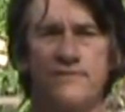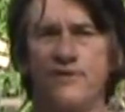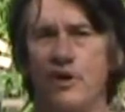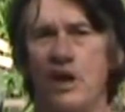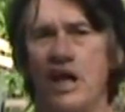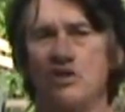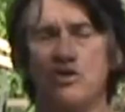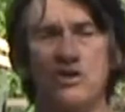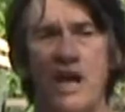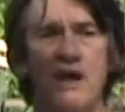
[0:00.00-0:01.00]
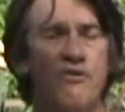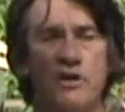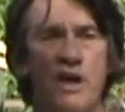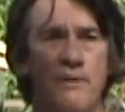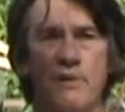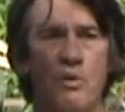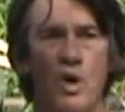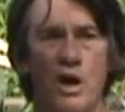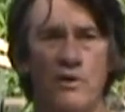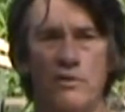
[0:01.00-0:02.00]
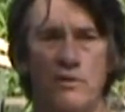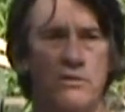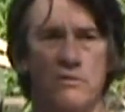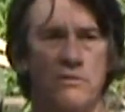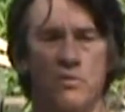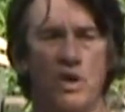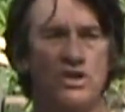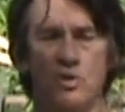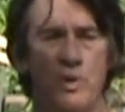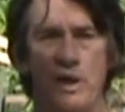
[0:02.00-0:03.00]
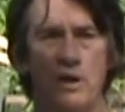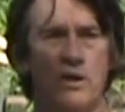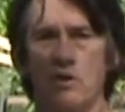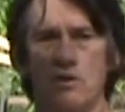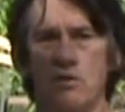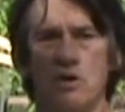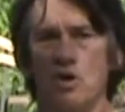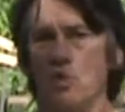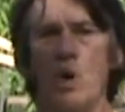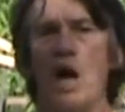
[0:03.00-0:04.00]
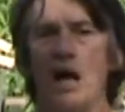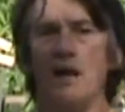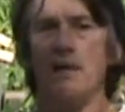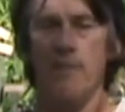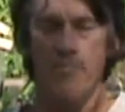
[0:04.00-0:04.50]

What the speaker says: fertilizers every time they water, or once a week, or what?